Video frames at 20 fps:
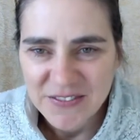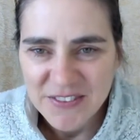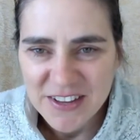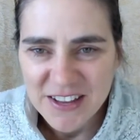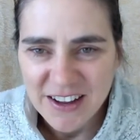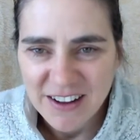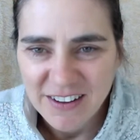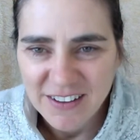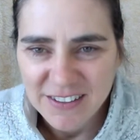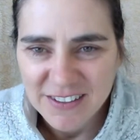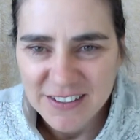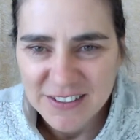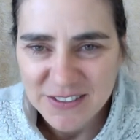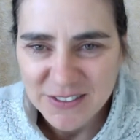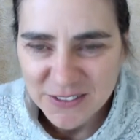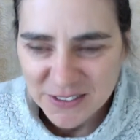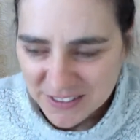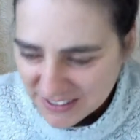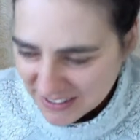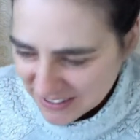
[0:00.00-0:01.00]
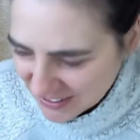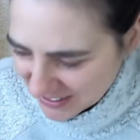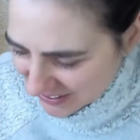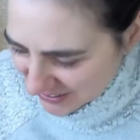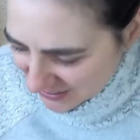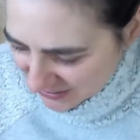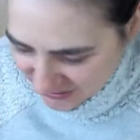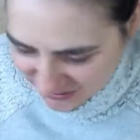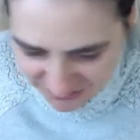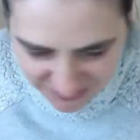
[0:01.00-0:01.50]
all sorts
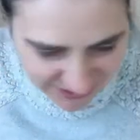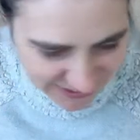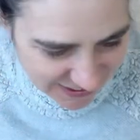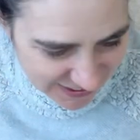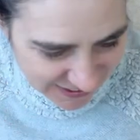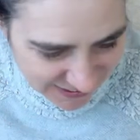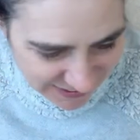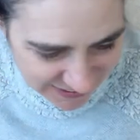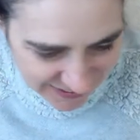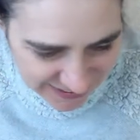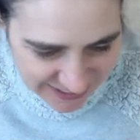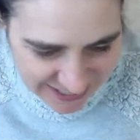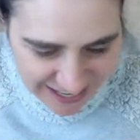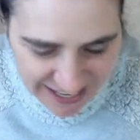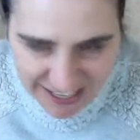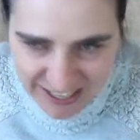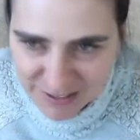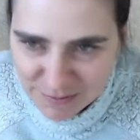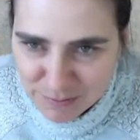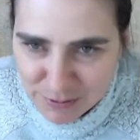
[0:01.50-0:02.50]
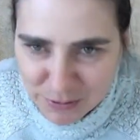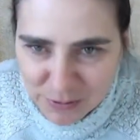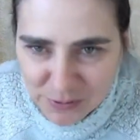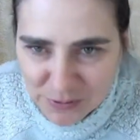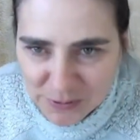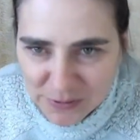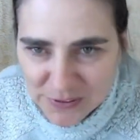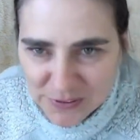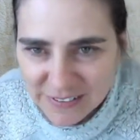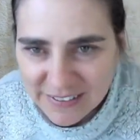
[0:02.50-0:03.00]
of little
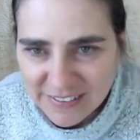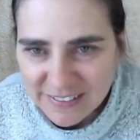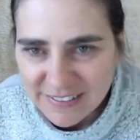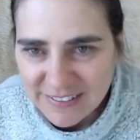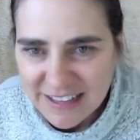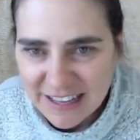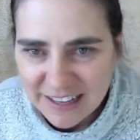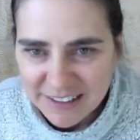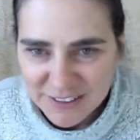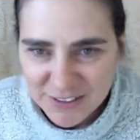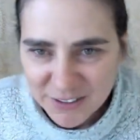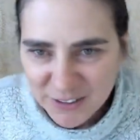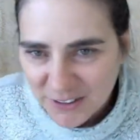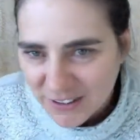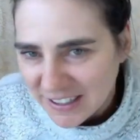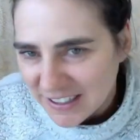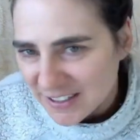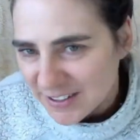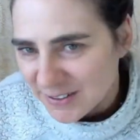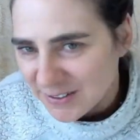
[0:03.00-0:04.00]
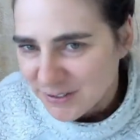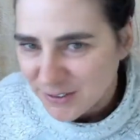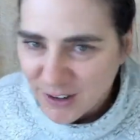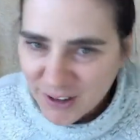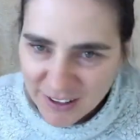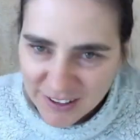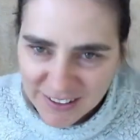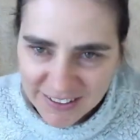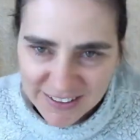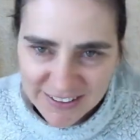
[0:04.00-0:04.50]
tadpoles that turn into
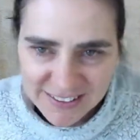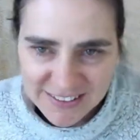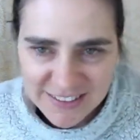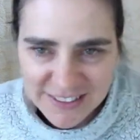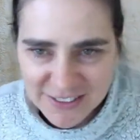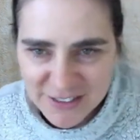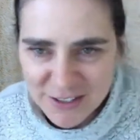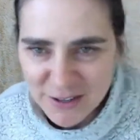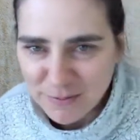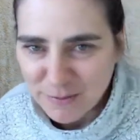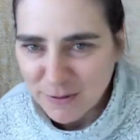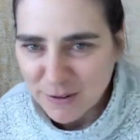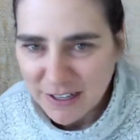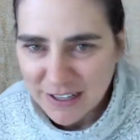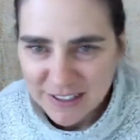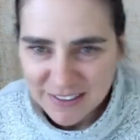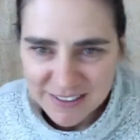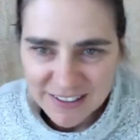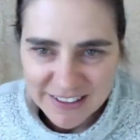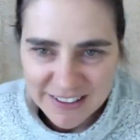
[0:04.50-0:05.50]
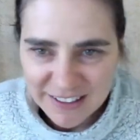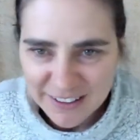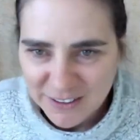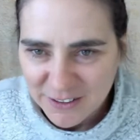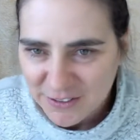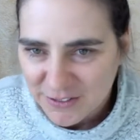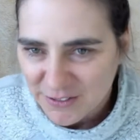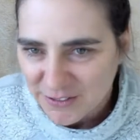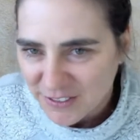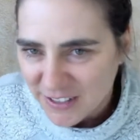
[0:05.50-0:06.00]
frogs that jump around, and
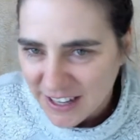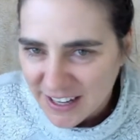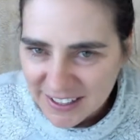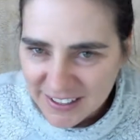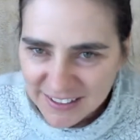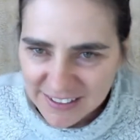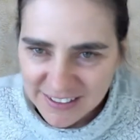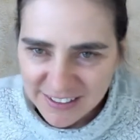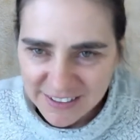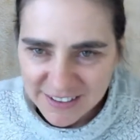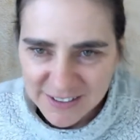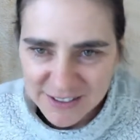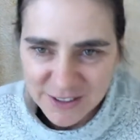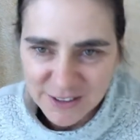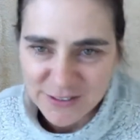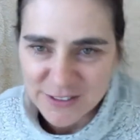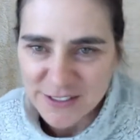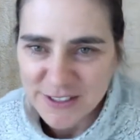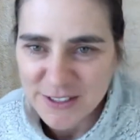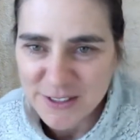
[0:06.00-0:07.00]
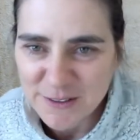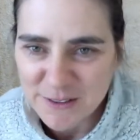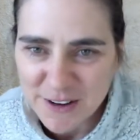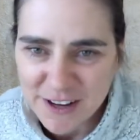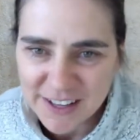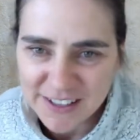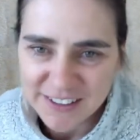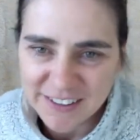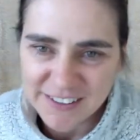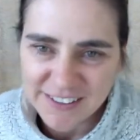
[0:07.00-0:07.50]
there's flies on the surface of the
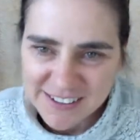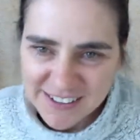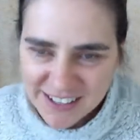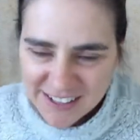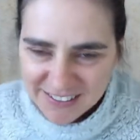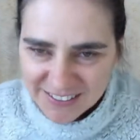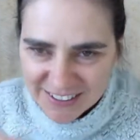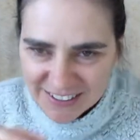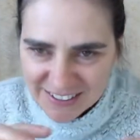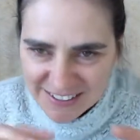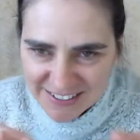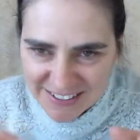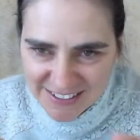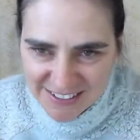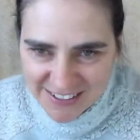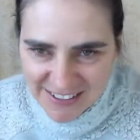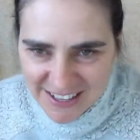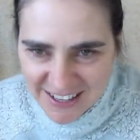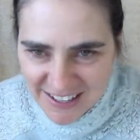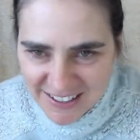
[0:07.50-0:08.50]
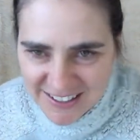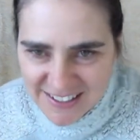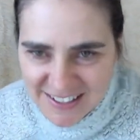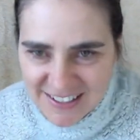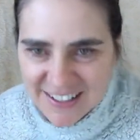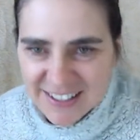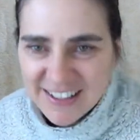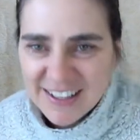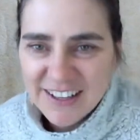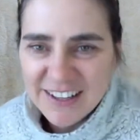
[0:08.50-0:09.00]
water, and there's kind of like this
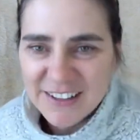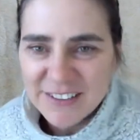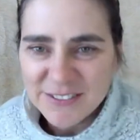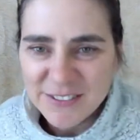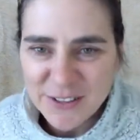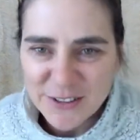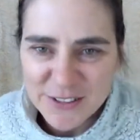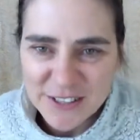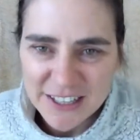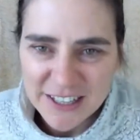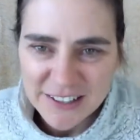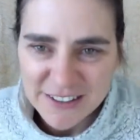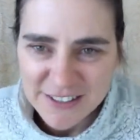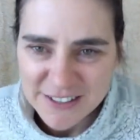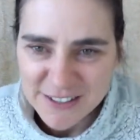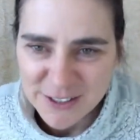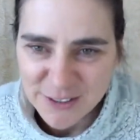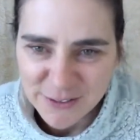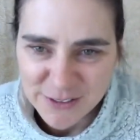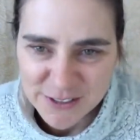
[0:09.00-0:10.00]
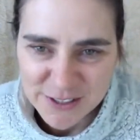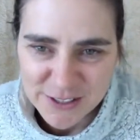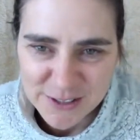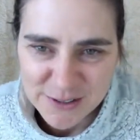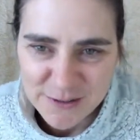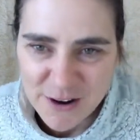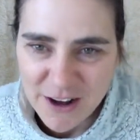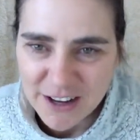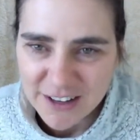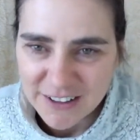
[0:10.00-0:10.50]
dust floating on the surface of
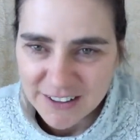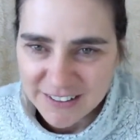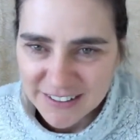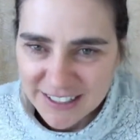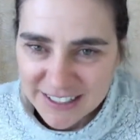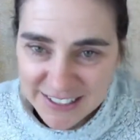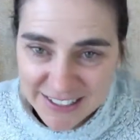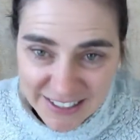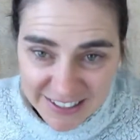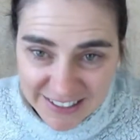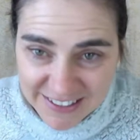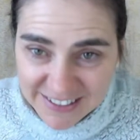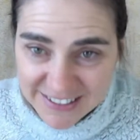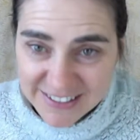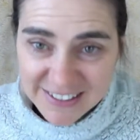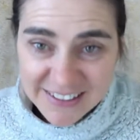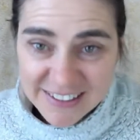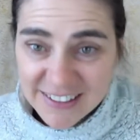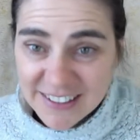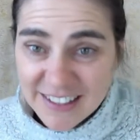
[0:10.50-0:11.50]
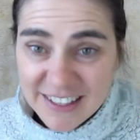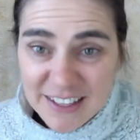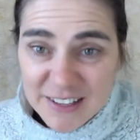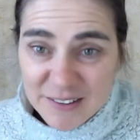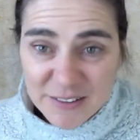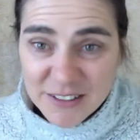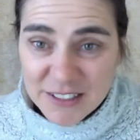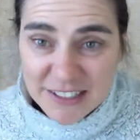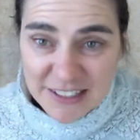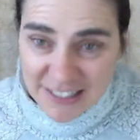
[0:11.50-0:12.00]
the water, and that dust is
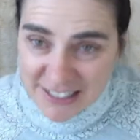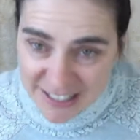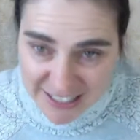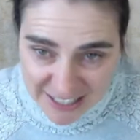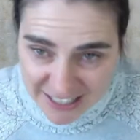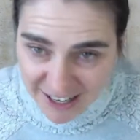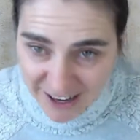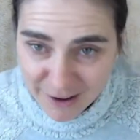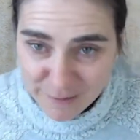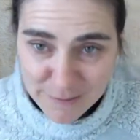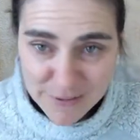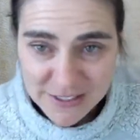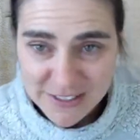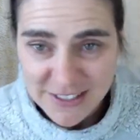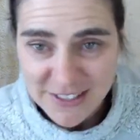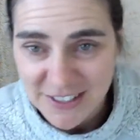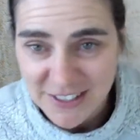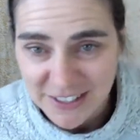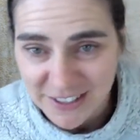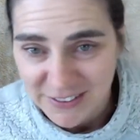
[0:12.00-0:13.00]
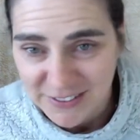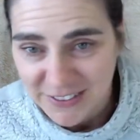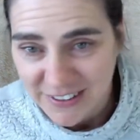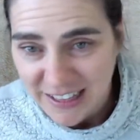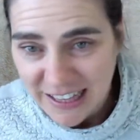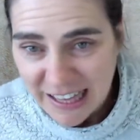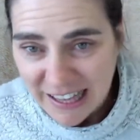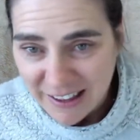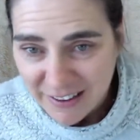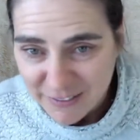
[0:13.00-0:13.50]
really the decomposition of
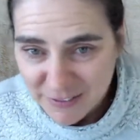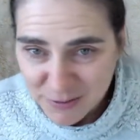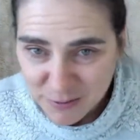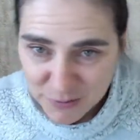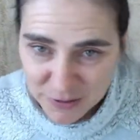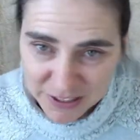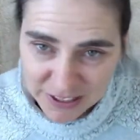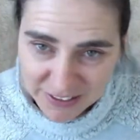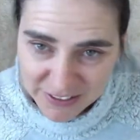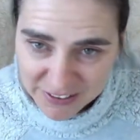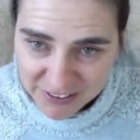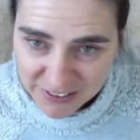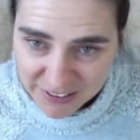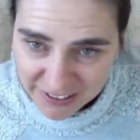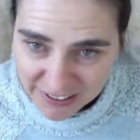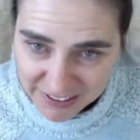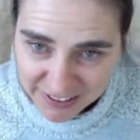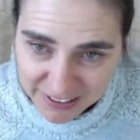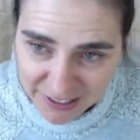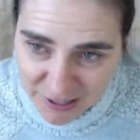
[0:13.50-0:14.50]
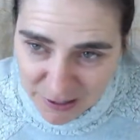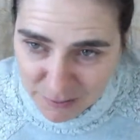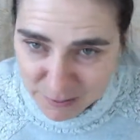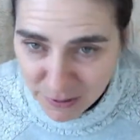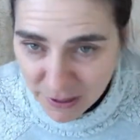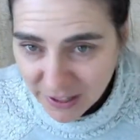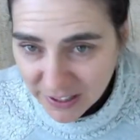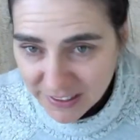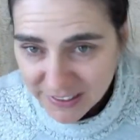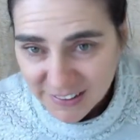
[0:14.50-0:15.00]
leaves, which the
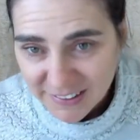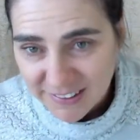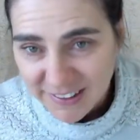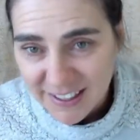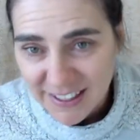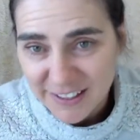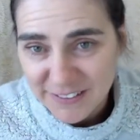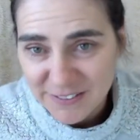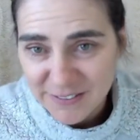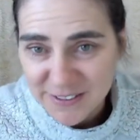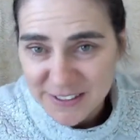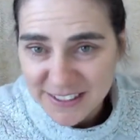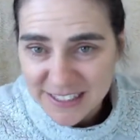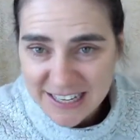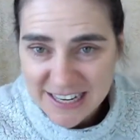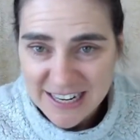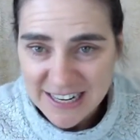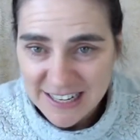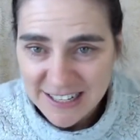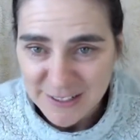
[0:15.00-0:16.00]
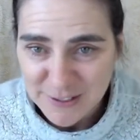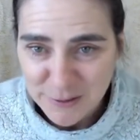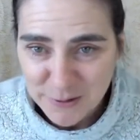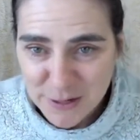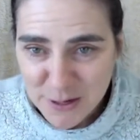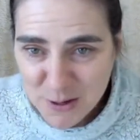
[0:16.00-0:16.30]
pond life is eating. So when you